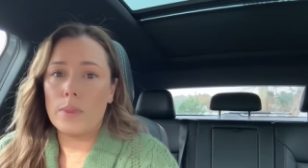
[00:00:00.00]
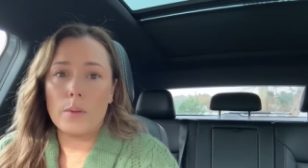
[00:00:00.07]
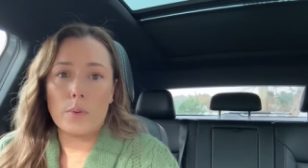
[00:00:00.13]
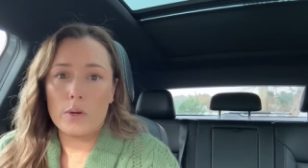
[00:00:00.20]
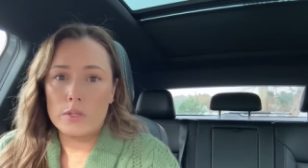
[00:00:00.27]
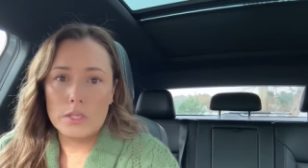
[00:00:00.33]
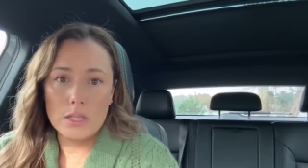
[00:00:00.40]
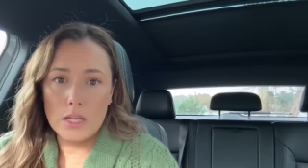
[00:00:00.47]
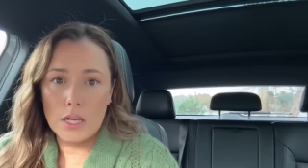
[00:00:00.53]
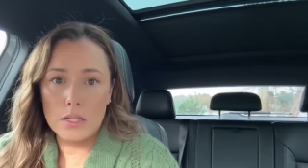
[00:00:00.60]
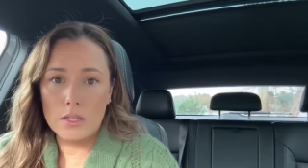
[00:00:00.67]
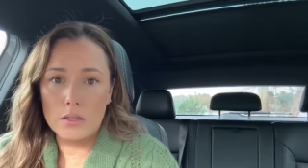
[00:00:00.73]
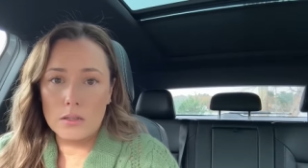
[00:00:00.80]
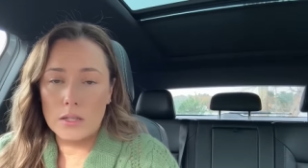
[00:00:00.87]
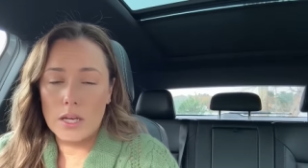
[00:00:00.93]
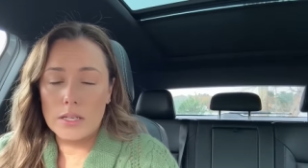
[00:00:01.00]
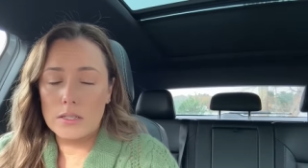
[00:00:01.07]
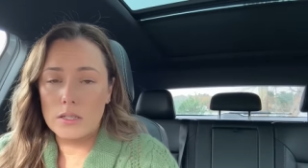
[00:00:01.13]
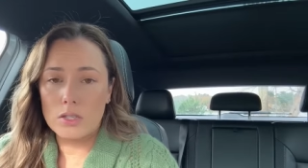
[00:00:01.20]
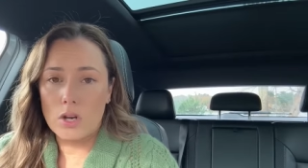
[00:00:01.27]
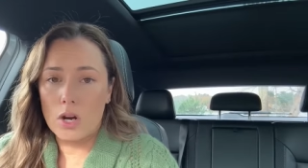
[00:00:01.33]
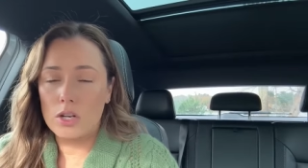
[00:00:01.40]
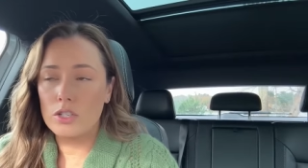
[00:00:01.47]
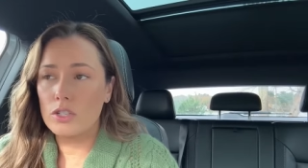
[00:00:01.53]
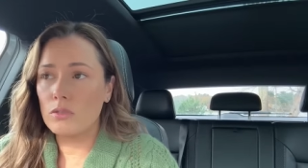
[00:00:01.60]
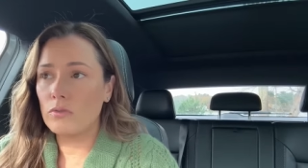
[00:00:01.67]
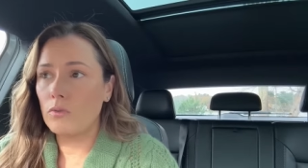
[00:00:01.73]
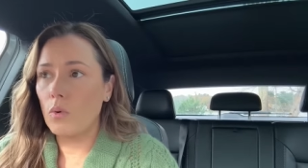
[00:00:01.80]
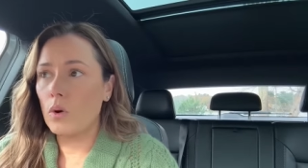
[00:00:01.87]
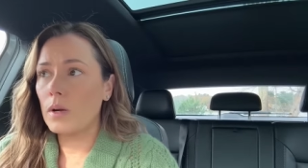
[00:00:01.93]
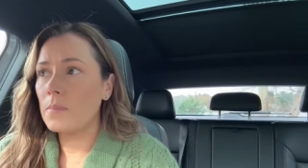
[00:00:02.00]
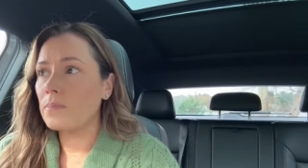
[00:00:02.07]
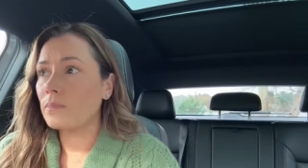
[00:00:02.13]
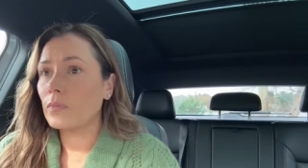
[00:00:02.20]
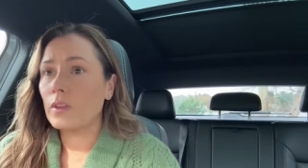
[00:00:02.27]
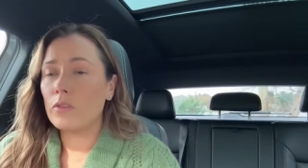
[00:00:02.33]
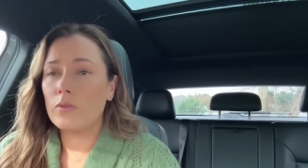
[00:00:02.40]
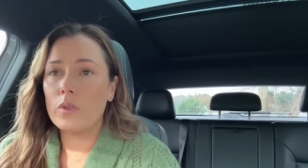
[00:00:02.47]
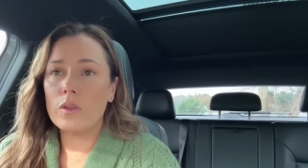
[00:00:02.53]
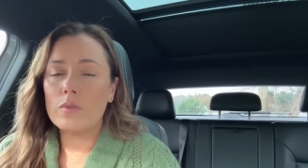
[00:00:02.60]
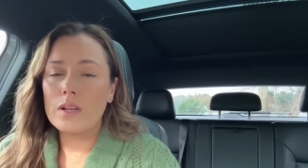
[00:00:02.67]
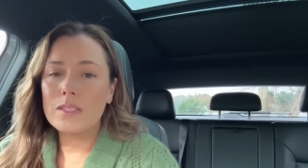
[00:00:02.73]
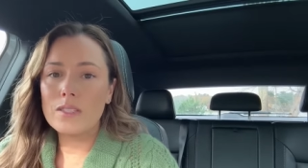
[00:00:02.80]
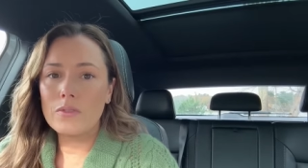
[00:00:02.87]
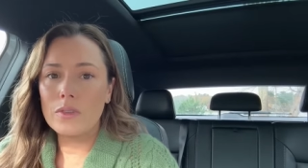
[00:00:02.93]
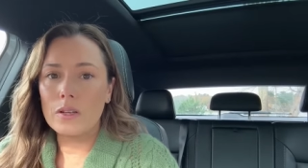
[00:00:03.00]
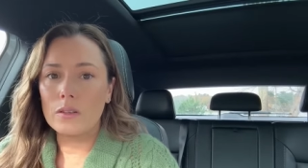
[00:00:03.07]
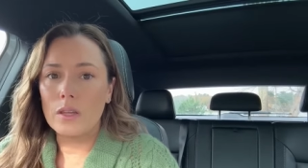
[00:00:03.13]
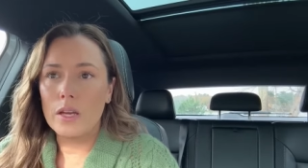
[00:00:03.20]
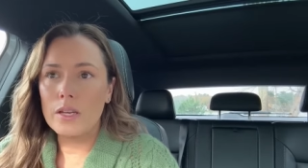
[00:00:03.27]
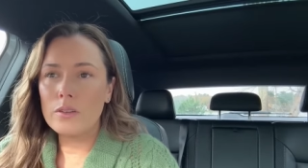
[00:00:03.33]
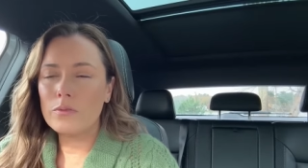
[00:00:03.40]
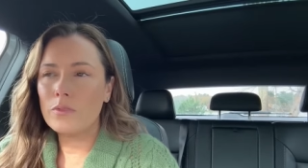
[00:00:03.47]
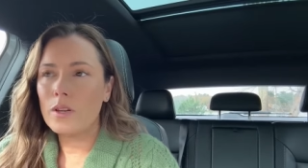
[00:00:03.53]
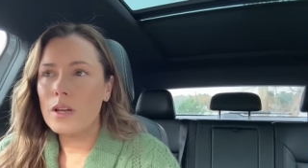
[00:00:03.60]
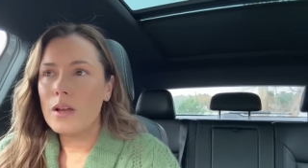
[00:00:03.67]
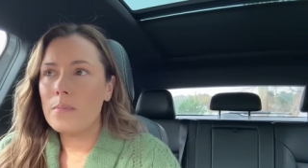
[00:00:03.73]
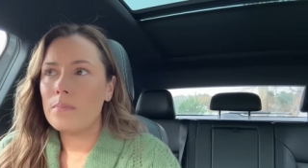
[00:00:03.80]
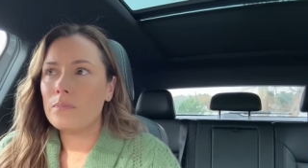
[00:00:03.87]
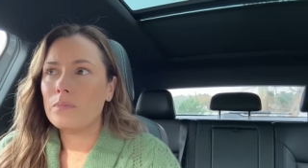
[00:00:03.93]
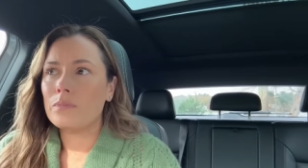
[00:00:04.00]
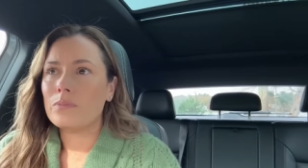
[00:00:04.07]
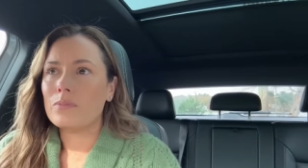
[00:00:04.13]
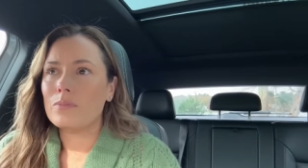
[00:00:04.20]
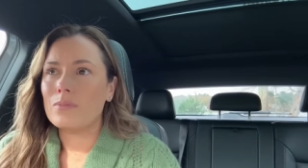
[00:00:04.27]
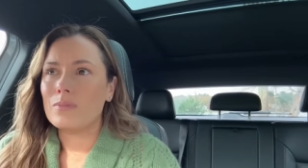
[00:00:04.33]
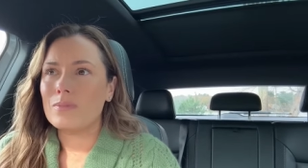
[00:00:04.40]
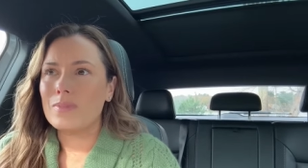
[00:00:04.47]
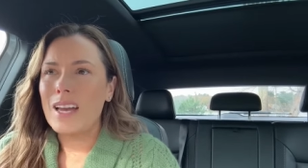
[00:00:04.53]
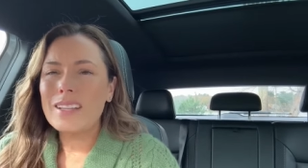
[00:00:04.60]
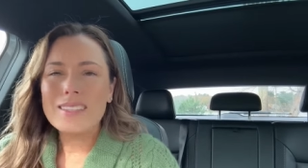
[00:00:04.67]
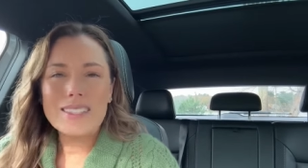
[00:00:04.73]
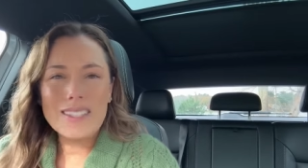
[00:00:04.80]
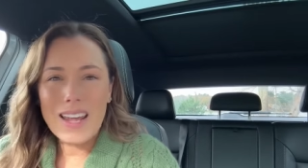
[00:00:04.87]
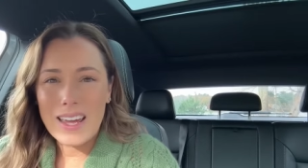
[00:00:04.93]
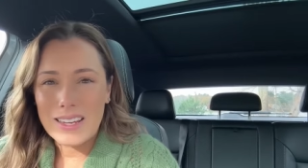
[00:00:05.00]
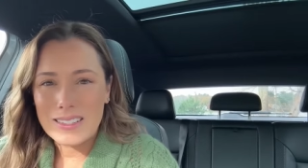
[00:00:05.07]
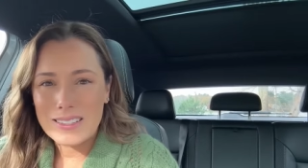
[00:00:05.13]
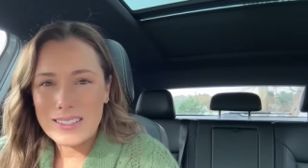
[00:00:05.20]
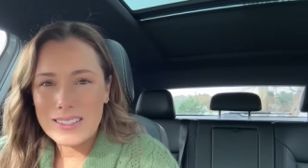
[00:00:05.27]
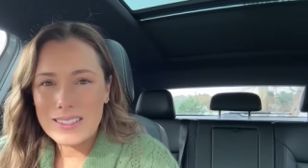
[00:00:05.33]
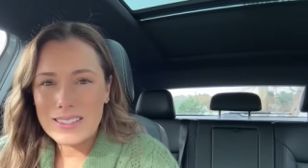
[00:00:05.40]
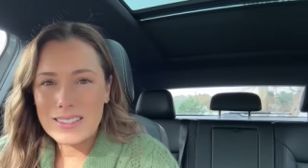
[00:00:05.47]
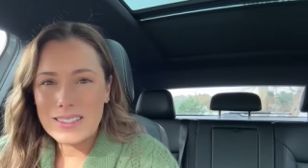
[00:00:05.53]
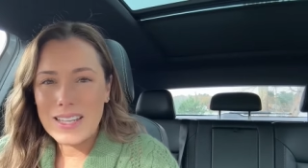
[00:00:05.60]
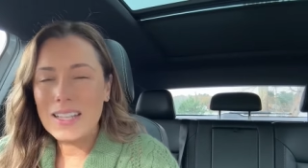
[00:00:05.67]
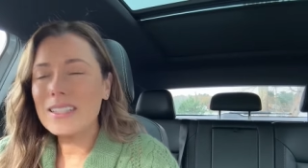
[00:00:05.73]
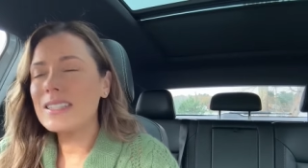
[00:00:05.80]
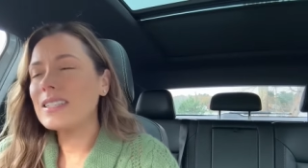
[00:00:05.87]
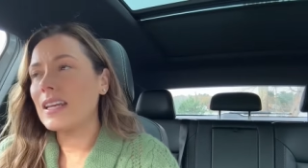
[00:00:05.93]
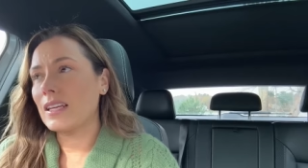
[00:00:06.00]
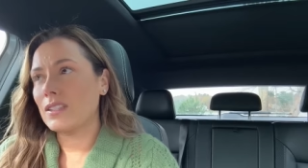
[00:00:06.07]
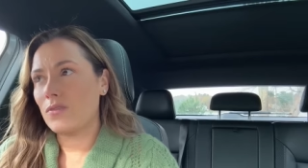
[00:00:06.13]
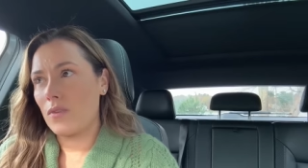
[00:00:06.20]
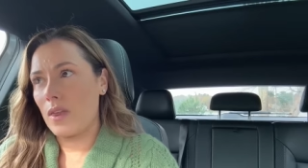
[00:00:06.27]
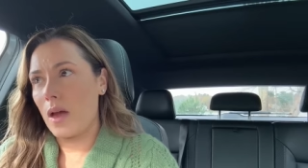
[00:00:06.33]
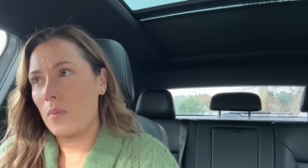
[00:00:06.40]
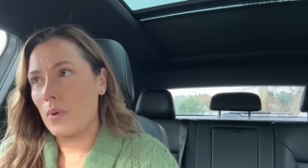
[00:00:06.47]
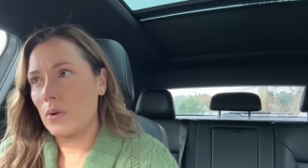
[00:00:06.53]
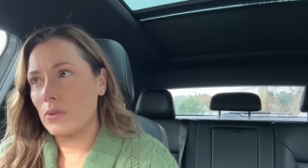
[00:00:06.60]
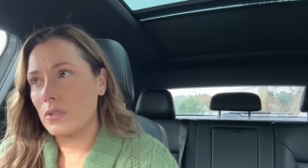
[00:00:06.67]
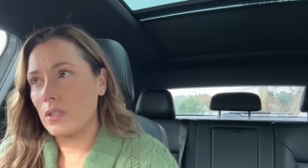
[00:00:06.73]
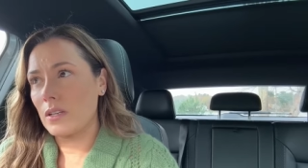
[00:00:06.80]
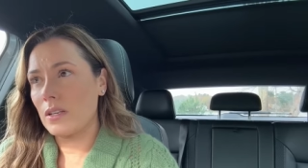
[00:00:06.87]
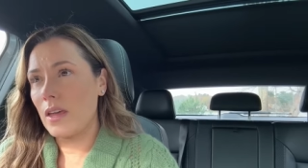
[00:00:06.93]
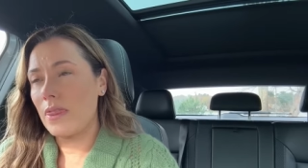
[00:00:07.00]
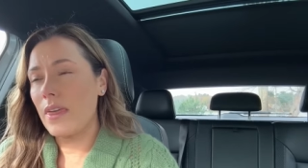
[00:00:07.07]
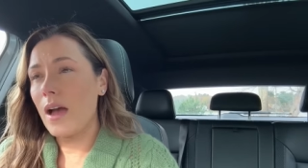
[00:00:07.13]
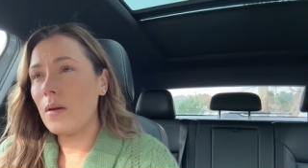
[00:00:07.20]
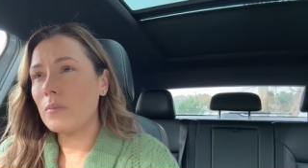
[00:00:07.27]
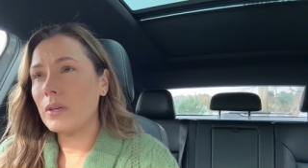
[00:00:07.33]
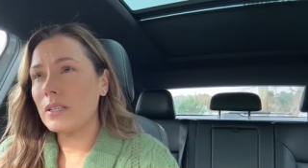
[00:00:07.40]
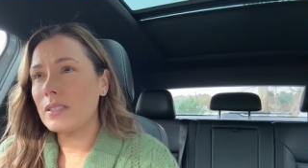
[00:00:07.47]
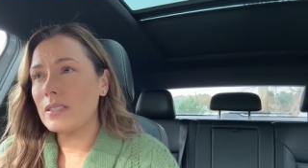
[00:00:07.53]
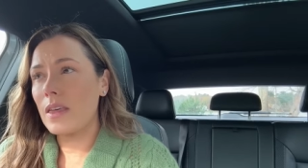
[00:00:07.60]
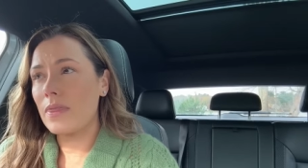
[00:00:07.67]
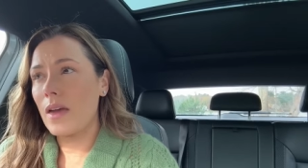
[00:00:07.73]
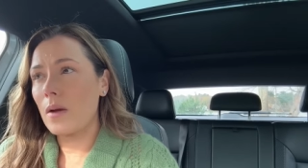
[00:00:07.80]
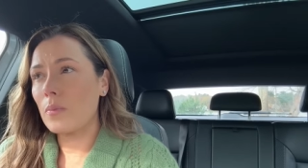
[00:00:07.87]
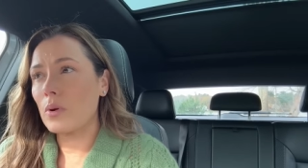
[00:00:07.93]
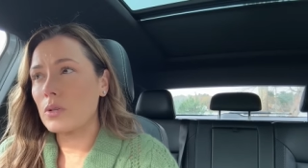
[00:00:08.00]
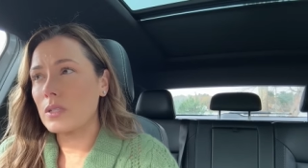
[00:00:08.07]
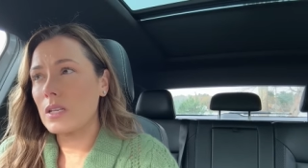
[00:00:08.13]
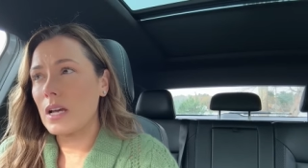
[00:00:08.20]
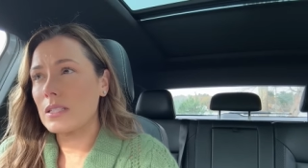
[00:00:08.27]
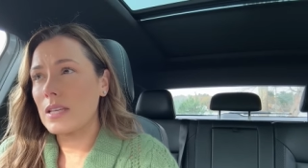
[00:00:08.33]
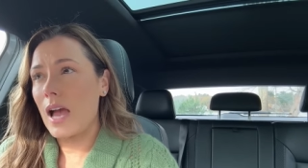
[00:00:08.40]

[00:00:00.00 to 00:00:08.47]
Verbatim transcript: the person that they discarded you for, for the rest of their life, that stinks. That stinks for that person. That means that that person has